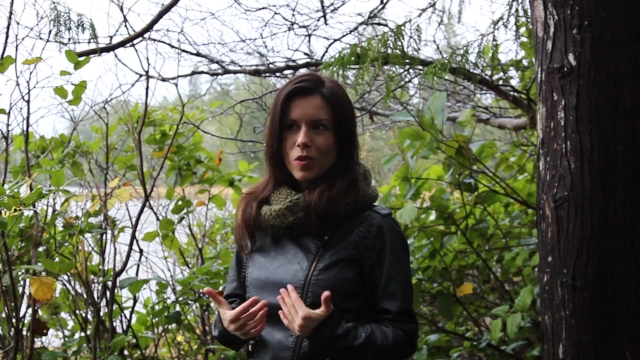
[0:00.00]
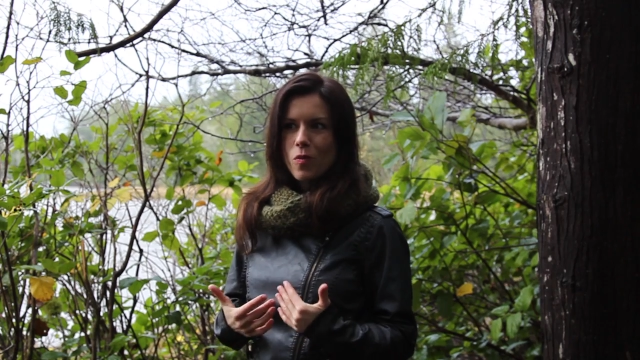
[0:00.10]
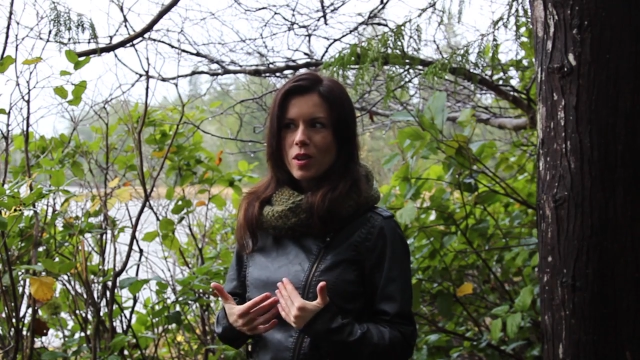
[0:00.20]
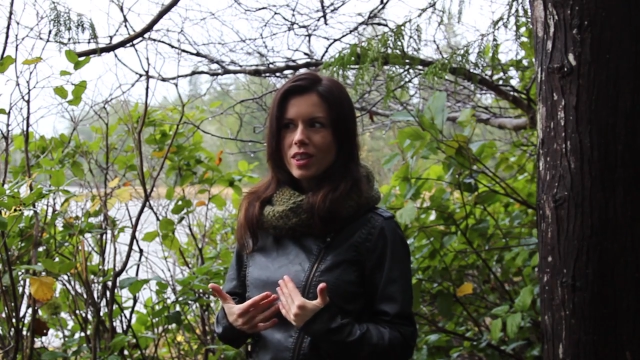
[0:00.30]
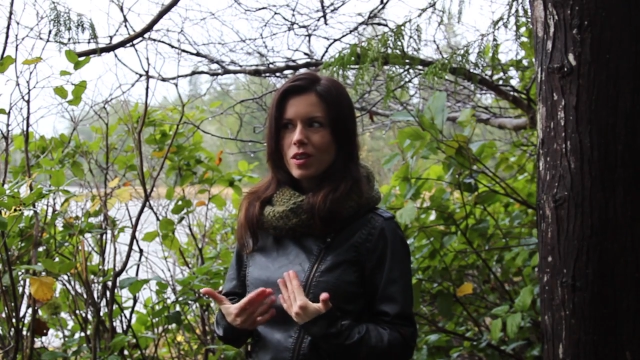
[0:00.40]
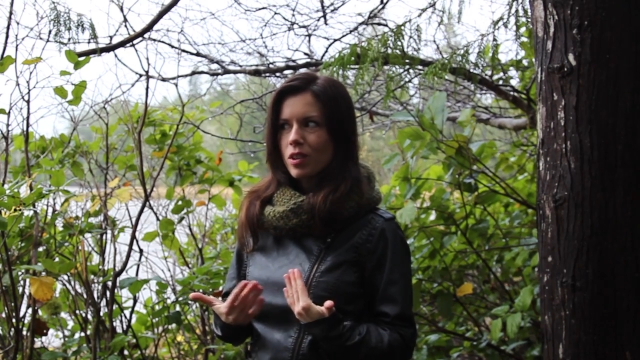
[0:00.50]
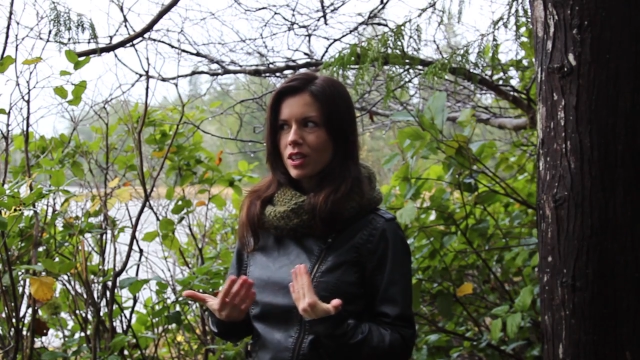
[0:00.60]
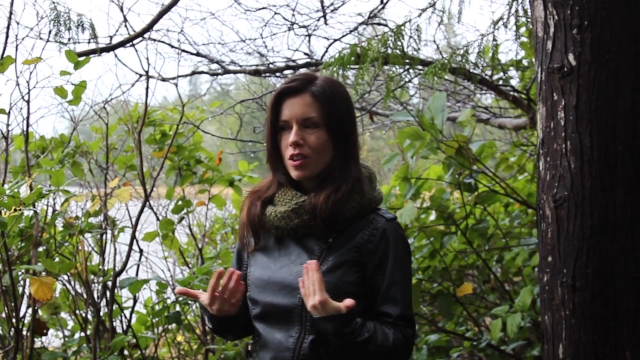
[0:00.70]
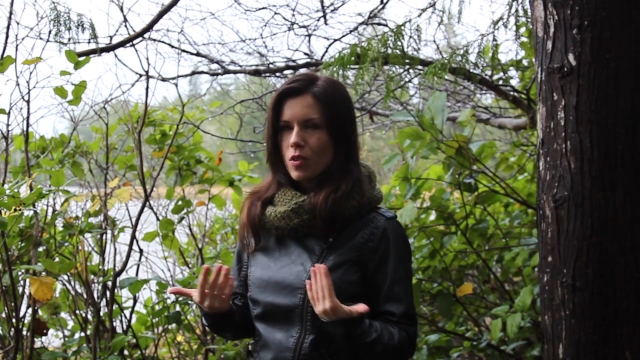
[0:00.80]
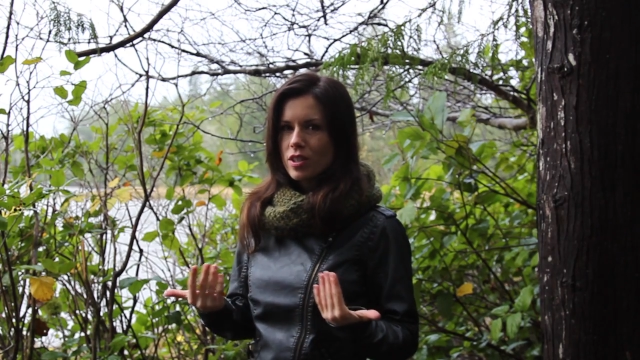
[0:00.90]
what they really
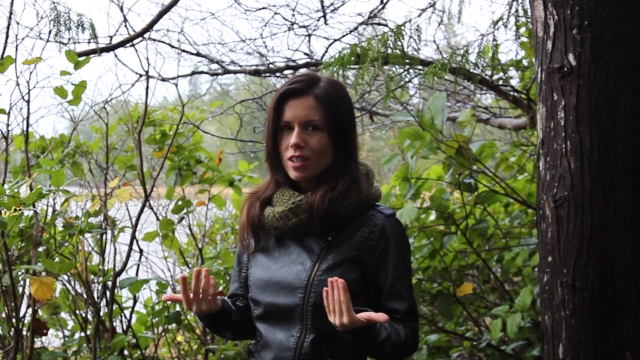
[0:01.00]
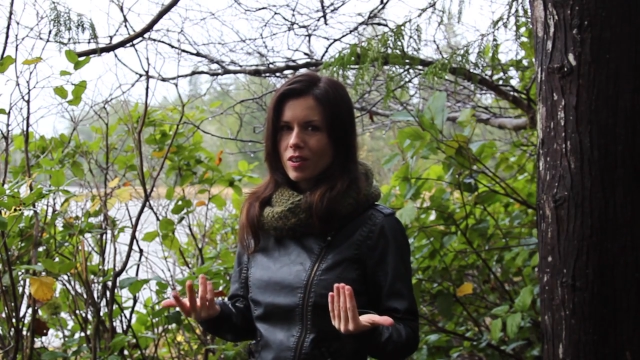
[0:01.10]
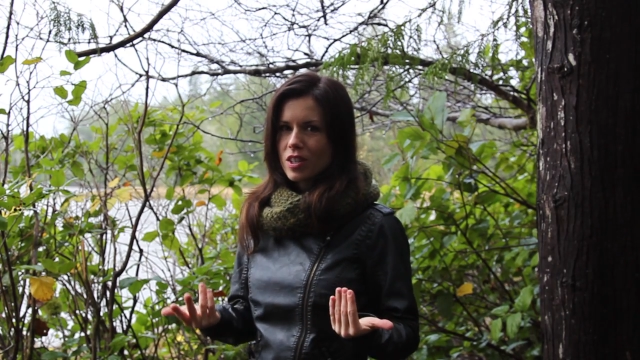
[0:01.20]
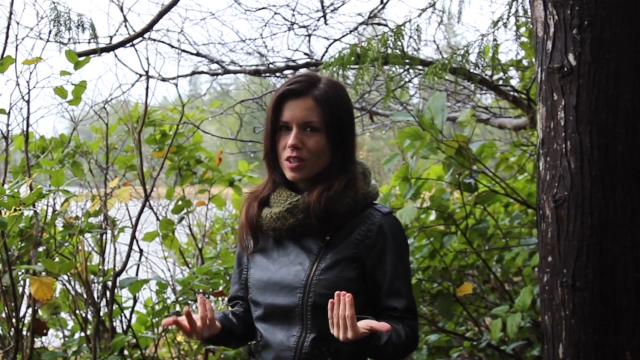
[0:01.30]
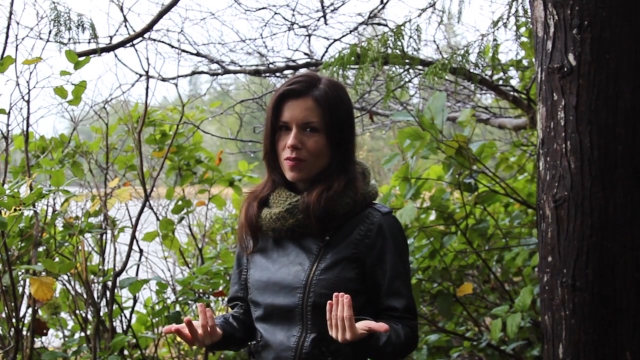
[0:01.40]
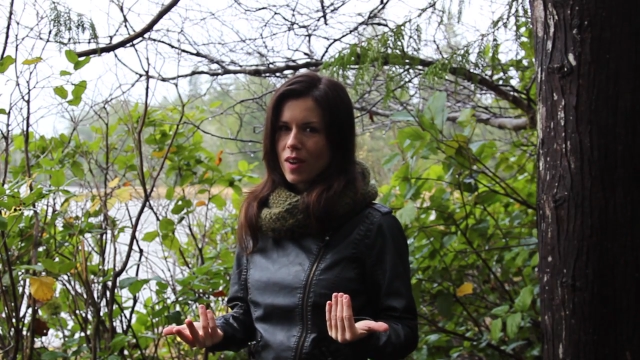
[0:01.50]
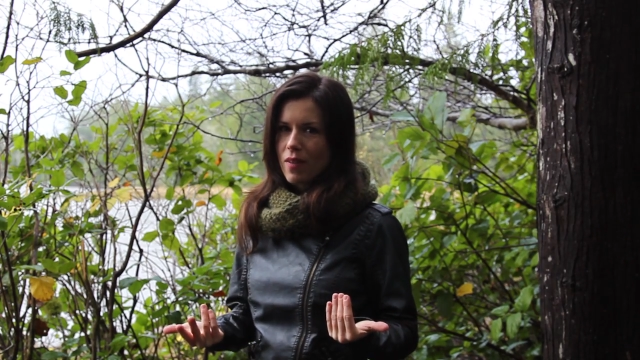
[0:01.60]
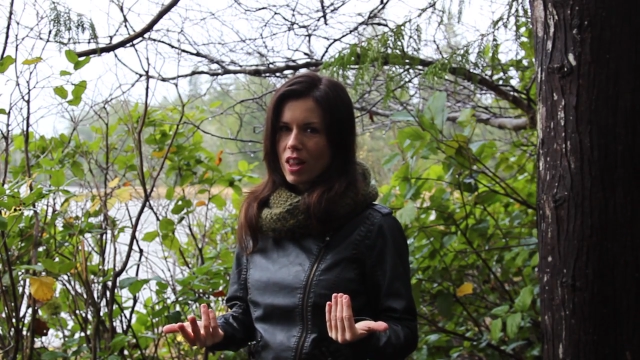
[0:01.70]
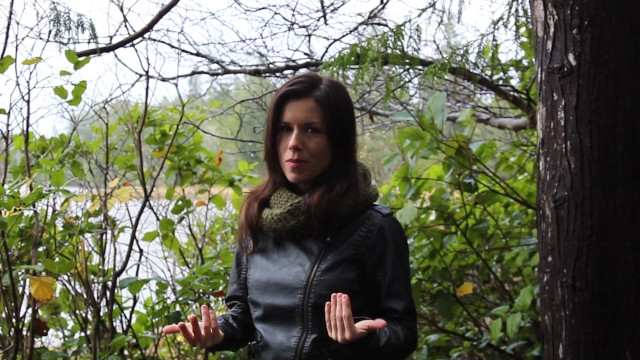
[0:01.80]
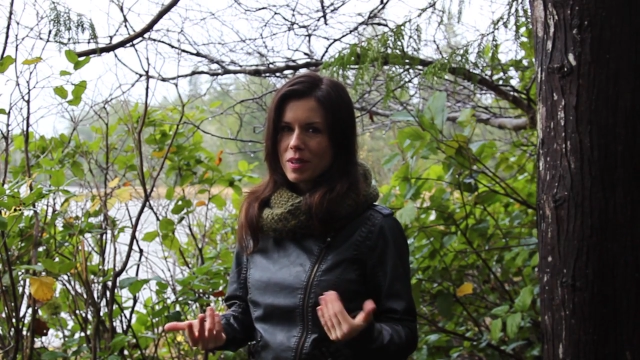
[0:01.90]
notice out of these 5
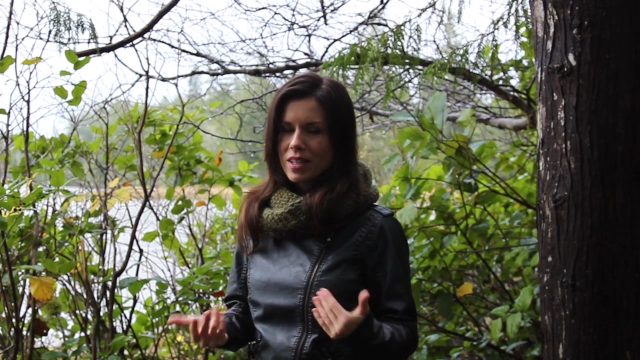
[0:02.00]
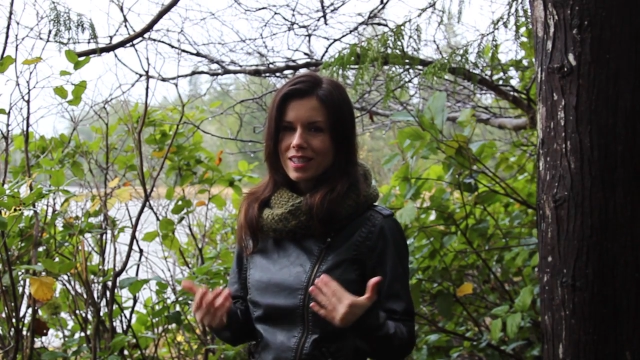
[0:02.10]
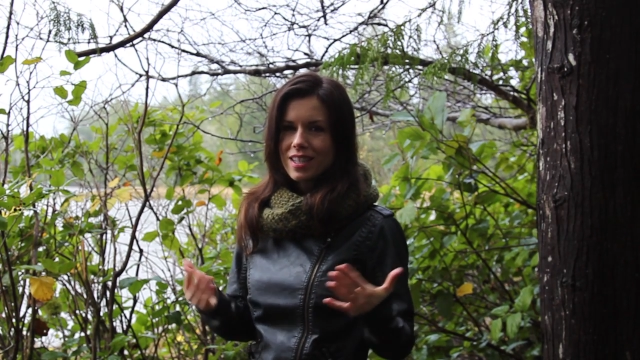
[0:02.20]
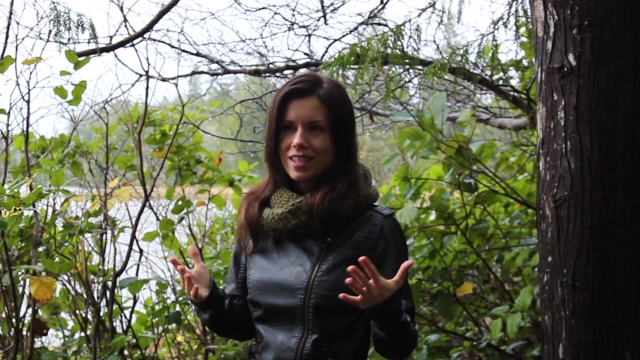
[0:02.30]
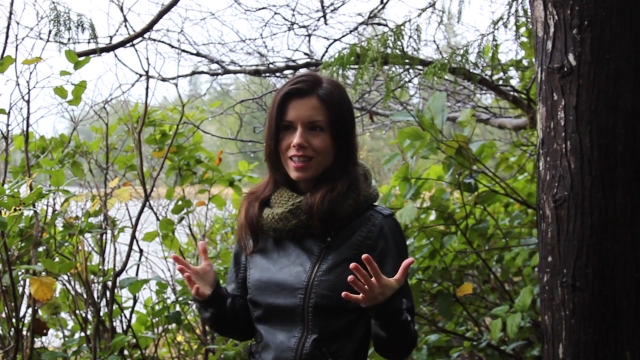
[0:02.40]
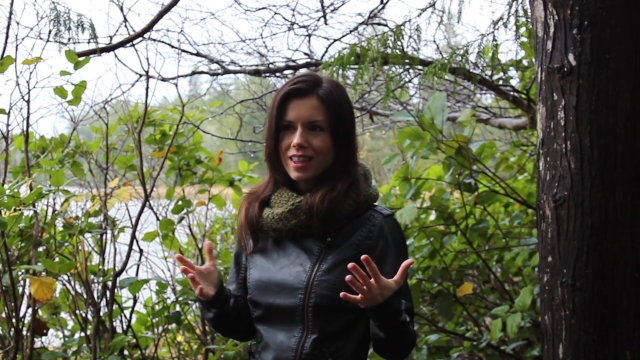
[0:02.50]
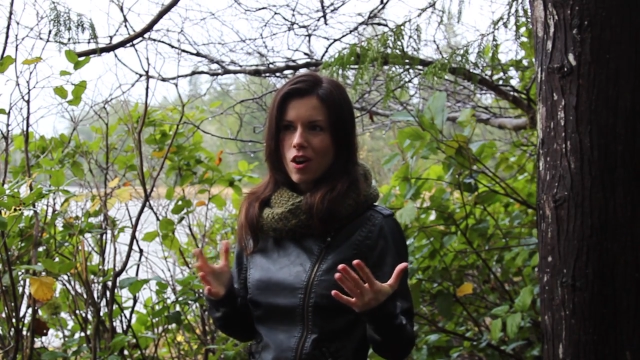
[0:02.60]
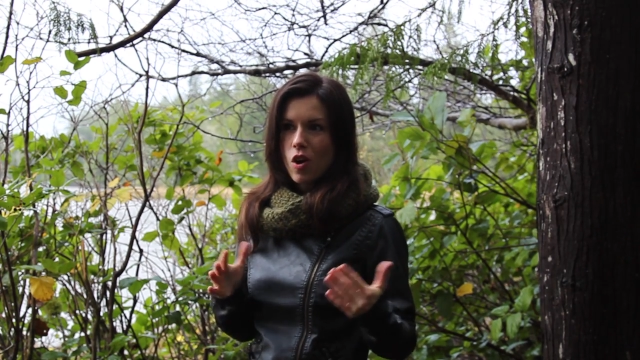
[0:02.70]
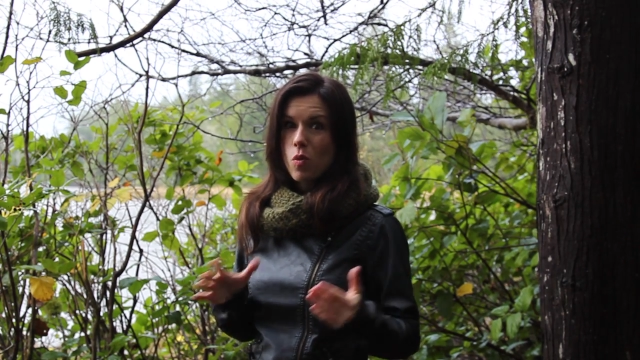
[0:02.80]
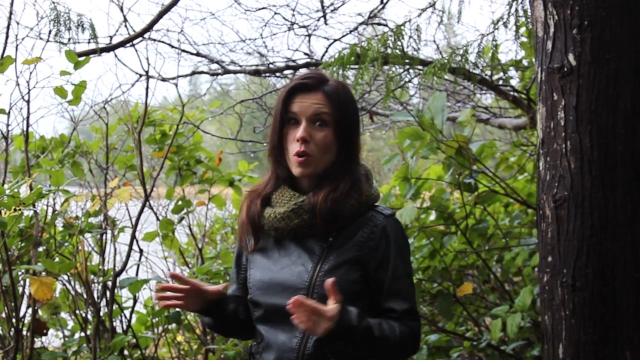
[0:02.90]
elements is that they
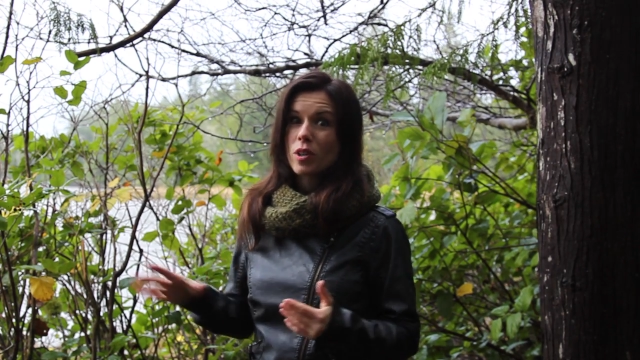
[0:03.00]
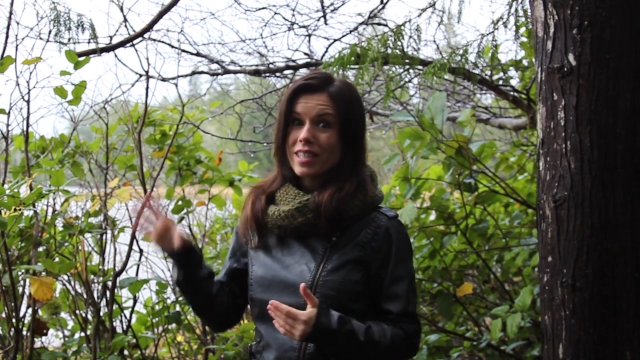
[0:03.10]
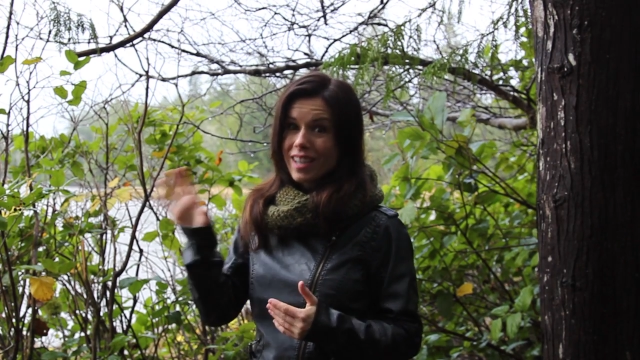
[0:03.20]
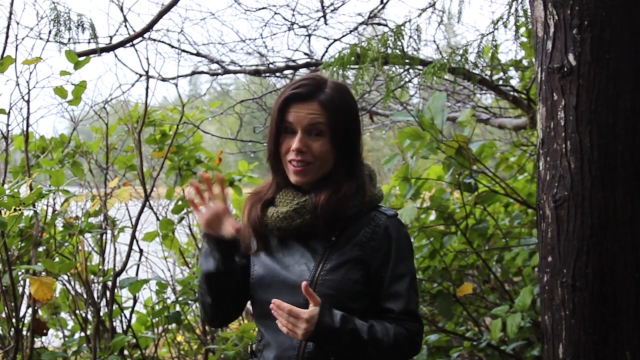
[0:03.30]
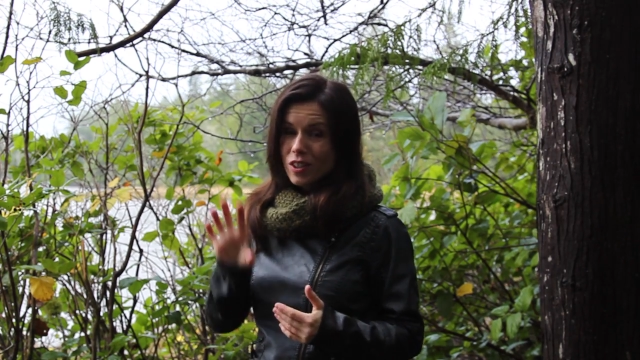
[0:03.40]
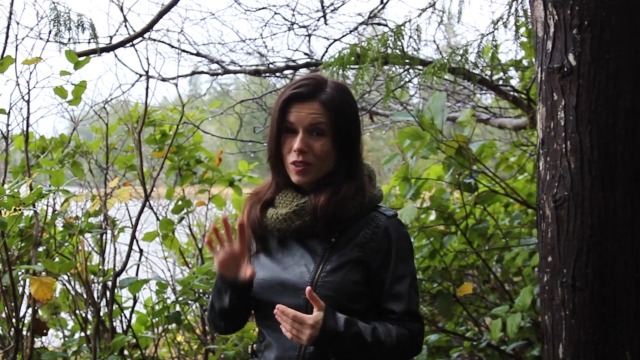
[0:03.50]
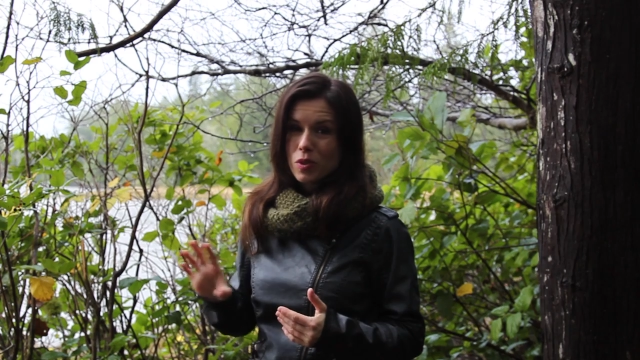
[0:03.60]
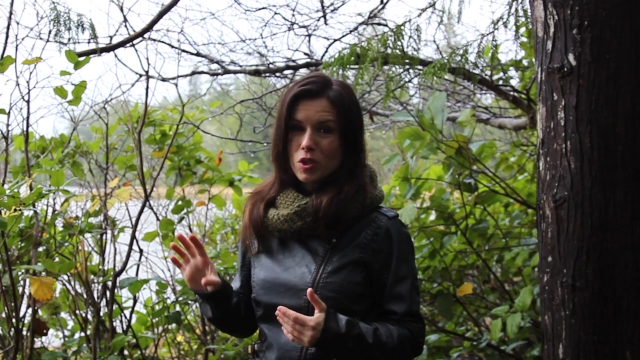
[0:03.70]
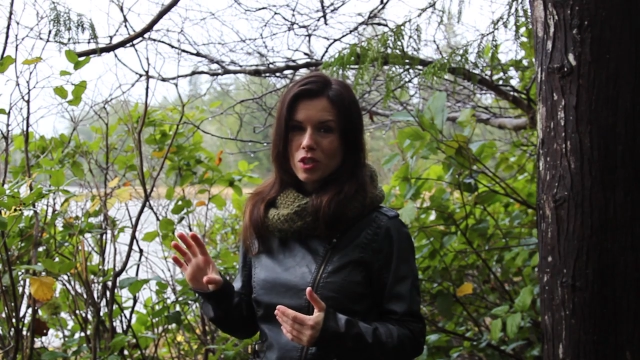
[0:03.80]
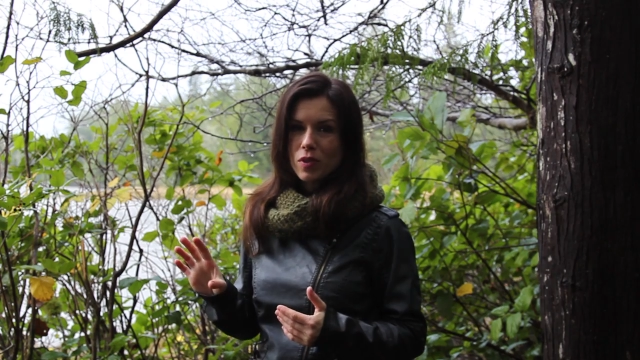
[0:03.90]
all work together,
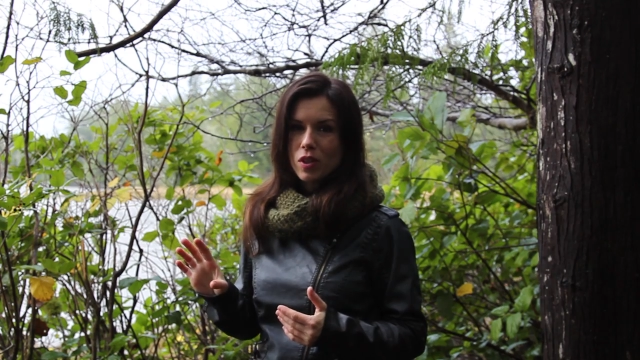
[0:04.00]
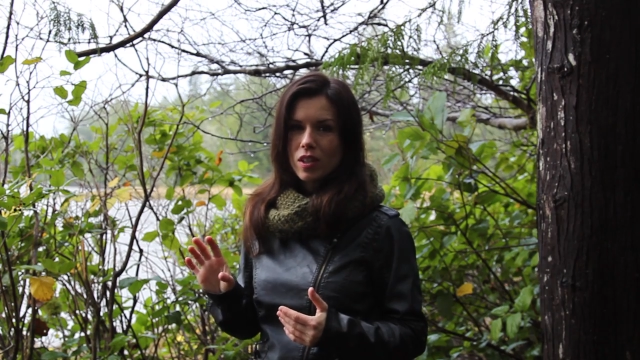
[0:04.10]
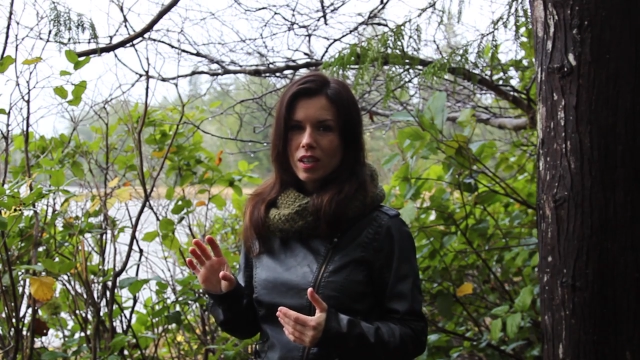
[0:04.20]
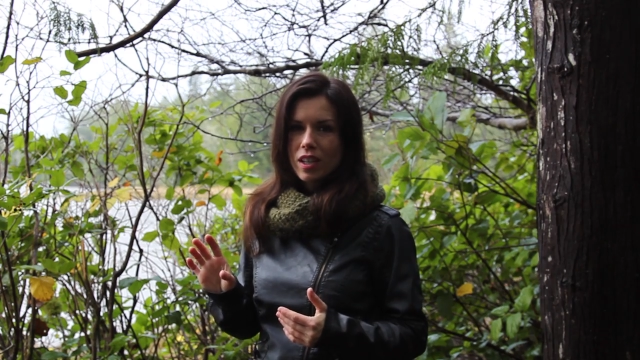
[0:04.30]
first of all.